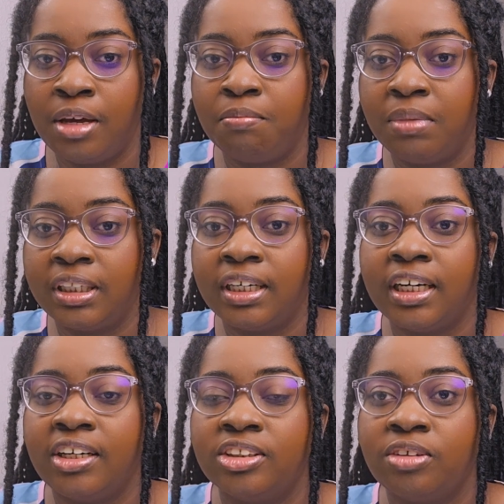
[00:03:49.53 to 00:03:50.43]
Meta
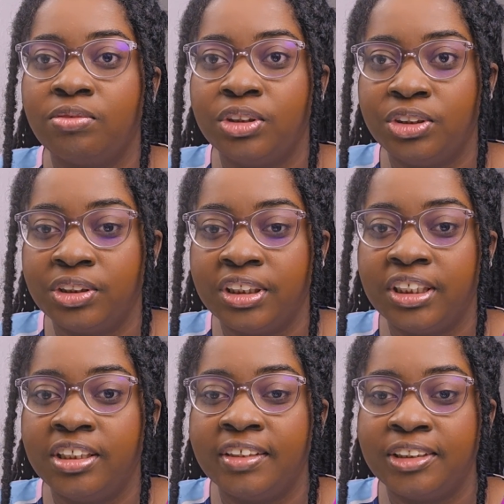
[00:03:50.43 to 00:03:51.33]
has officially
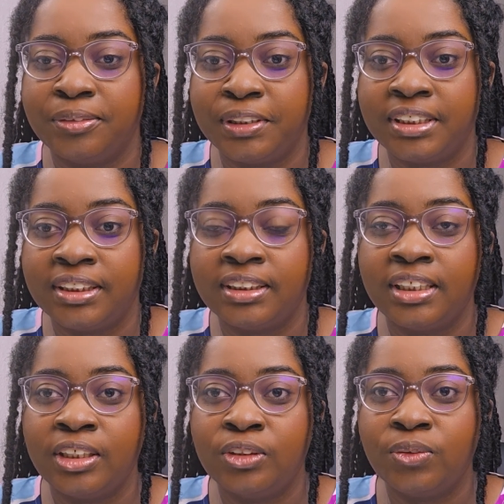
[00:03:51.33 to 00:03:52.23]
graduated
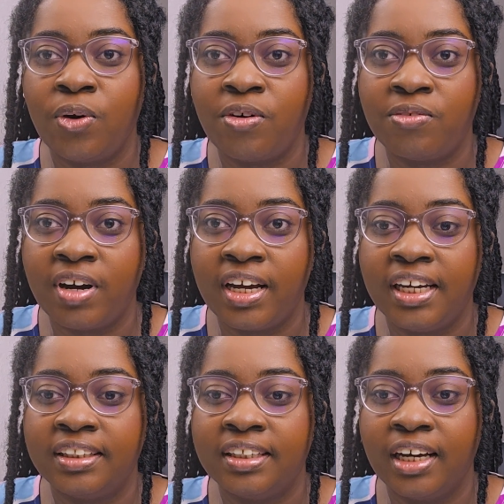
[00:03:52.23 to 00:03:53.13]
to offer
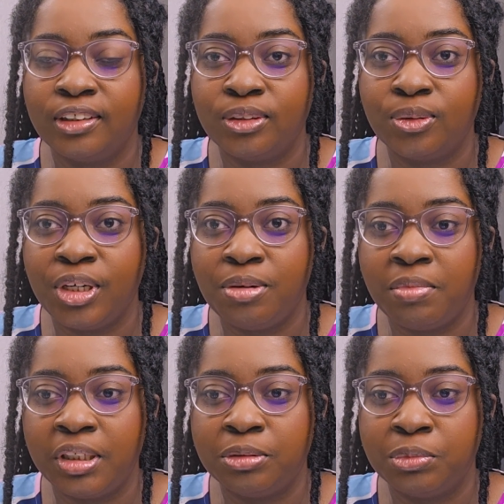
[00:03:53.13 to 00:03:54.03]
a text-to-image